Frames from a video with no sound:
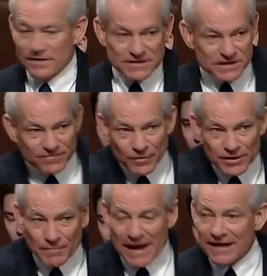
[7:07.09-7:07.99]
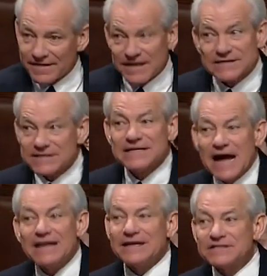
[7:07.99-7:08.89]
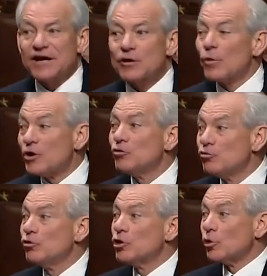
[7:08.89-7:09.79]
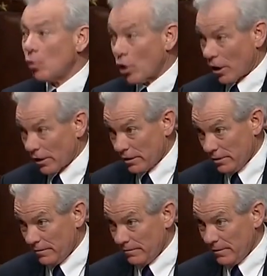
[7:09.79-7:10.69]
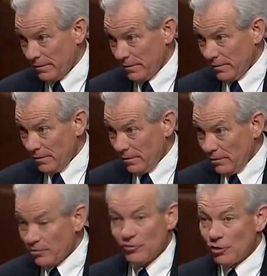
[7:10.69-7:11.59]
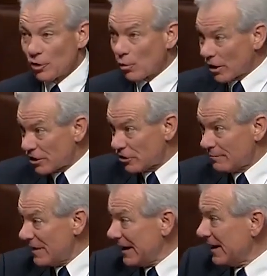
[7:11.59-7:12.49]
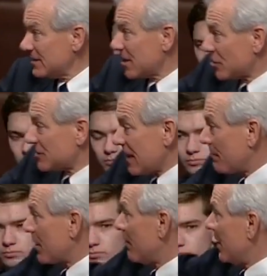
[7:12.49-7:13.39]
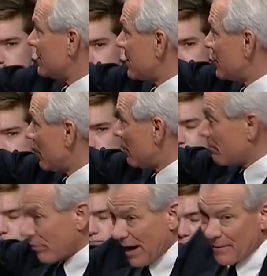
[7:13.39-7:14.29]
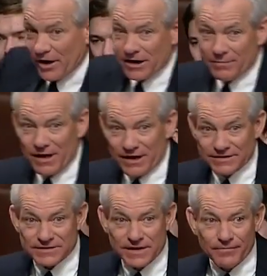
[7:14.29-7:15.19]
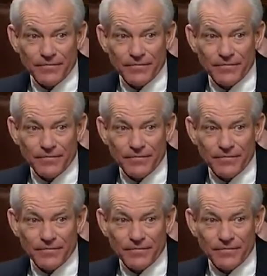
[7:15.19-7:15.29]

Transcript: This is for debating. This is not necessarily where you do your work. You do your work in your meetings and your subcommittees and your primary committees.